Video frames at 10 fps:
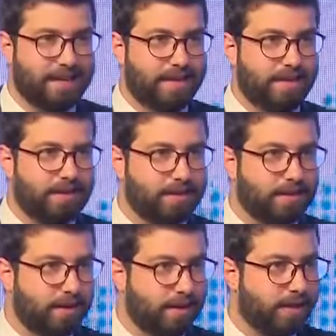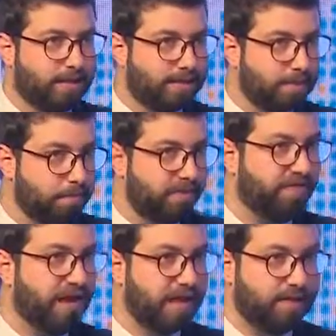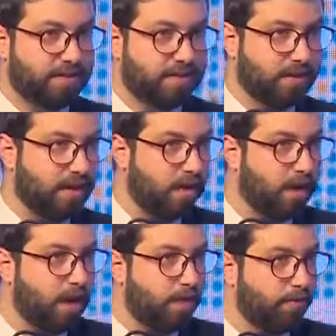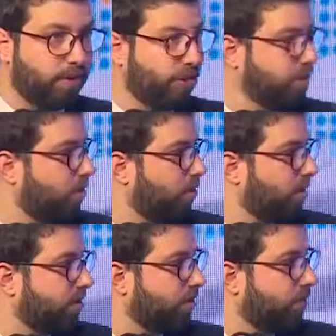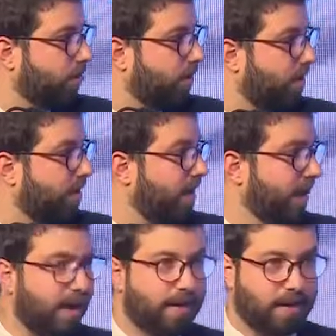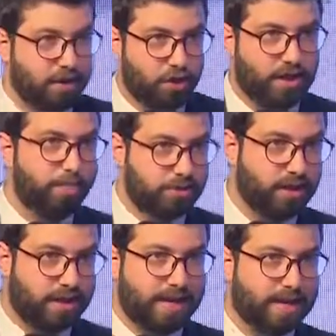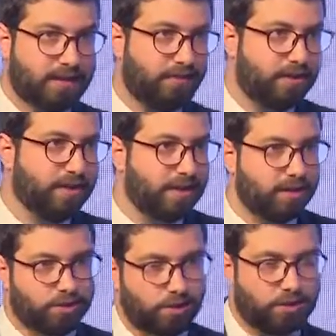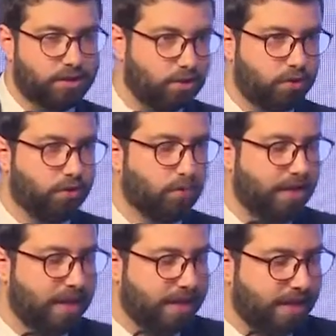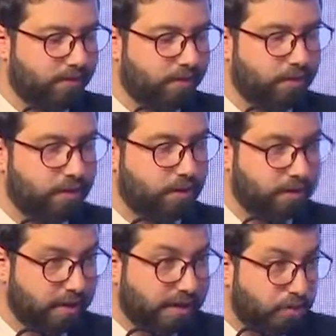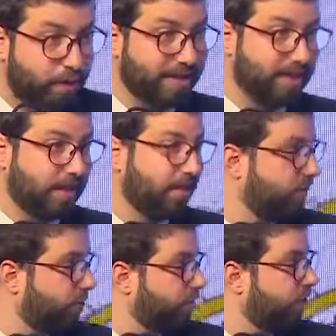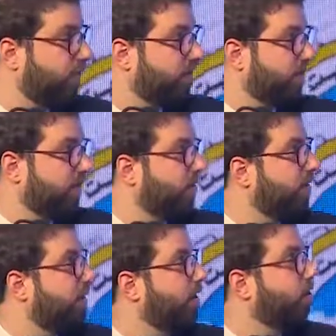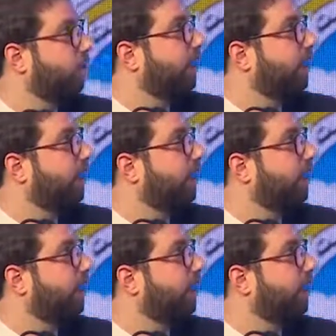It simplifies operations across the board, and you're able to connect different data sources to raise the level of service that you're